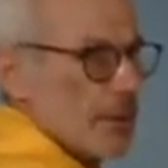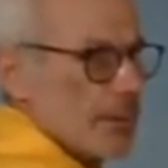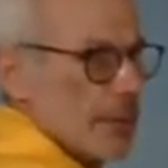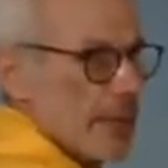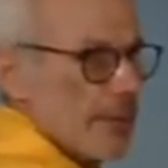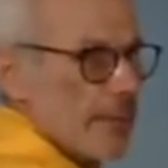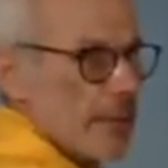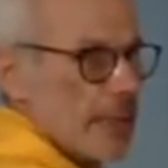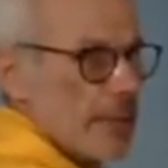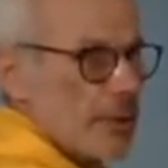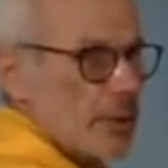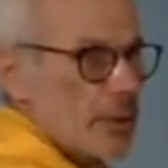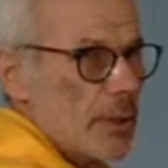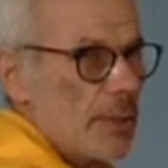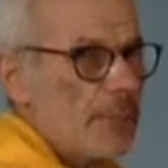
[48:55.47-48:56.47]
that we have a
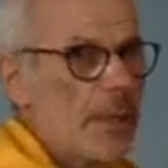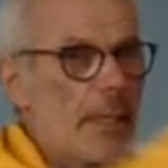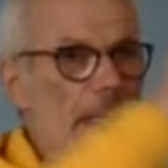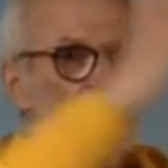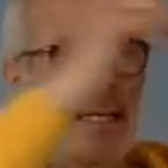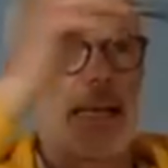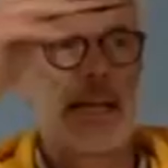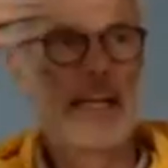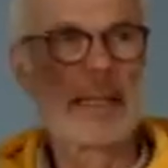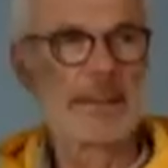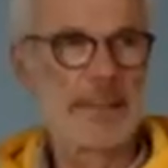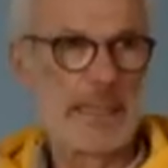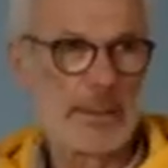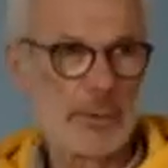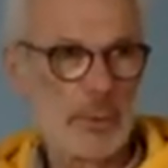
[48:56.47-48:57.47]
larger shop,
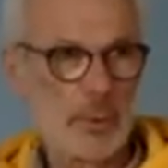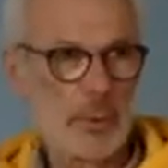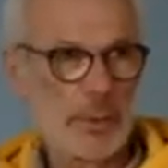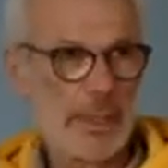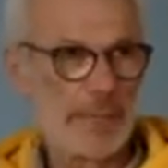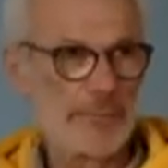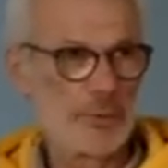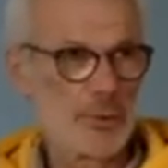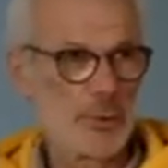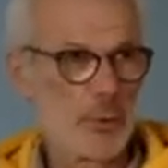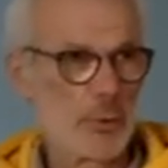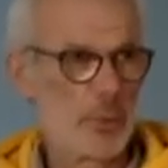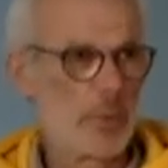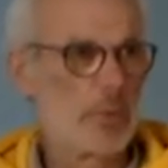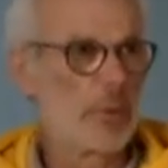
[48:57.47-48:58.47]
and then you would have a
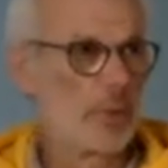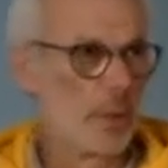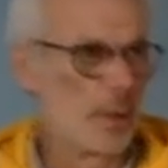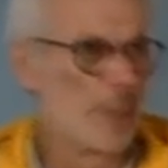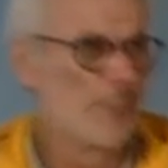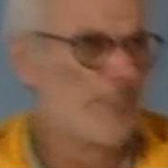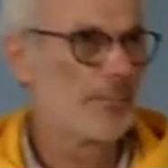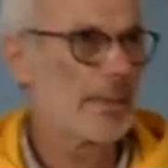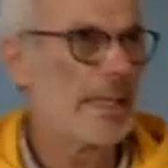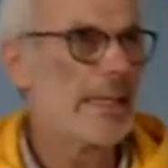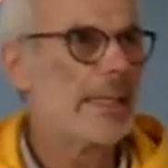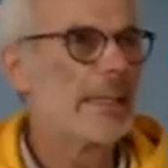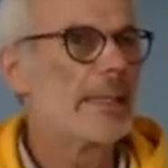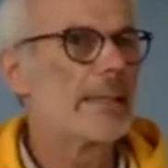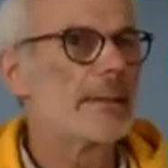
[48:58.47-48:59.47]
new law.
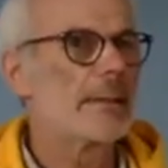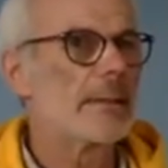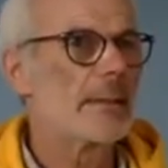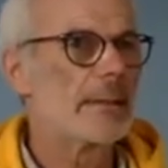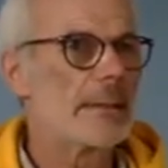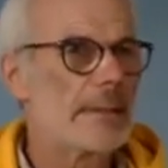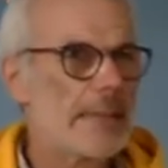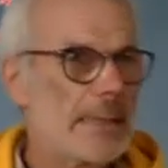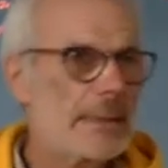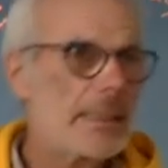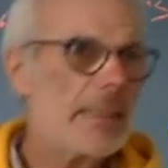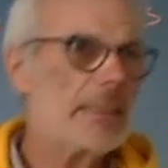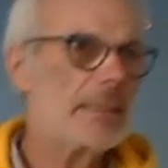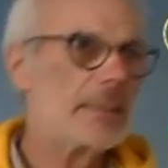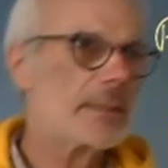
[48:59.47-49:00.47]
This
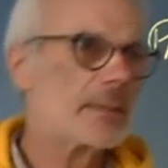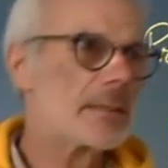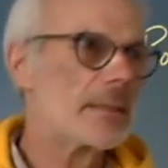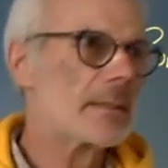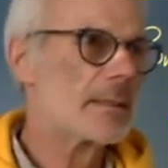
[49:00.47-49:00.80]
is